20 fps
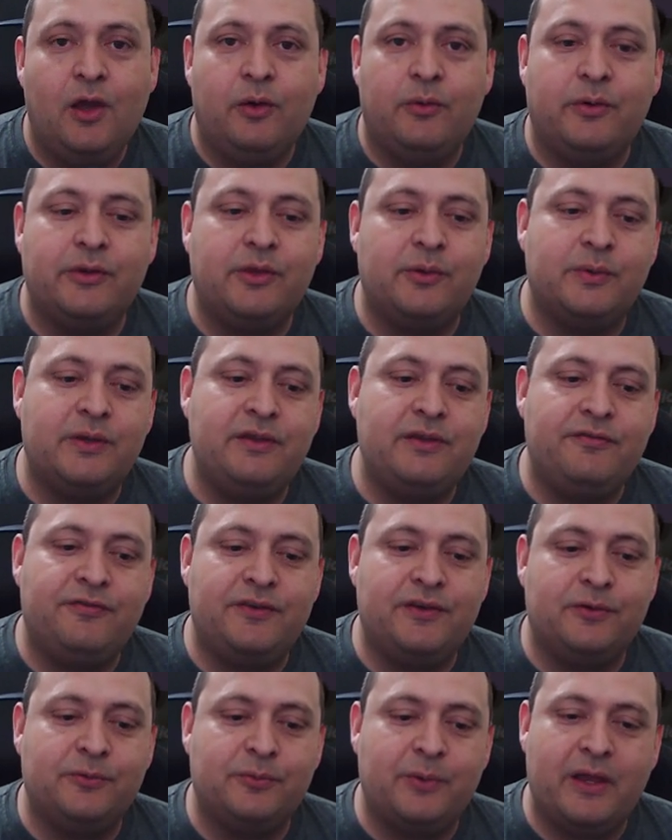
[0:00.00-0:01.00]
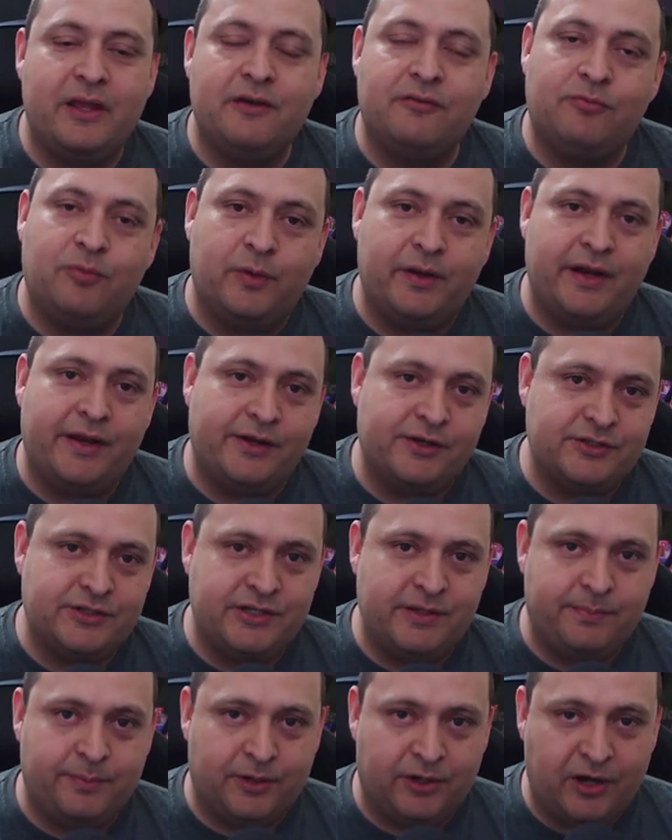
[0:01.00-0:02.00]
with a refill rate of one
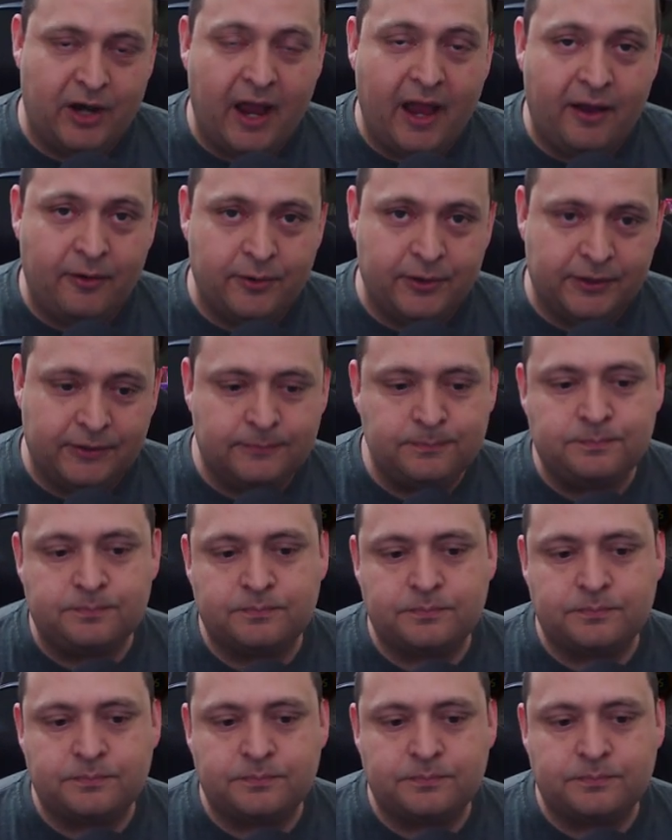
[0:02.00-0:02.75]
energy per hour.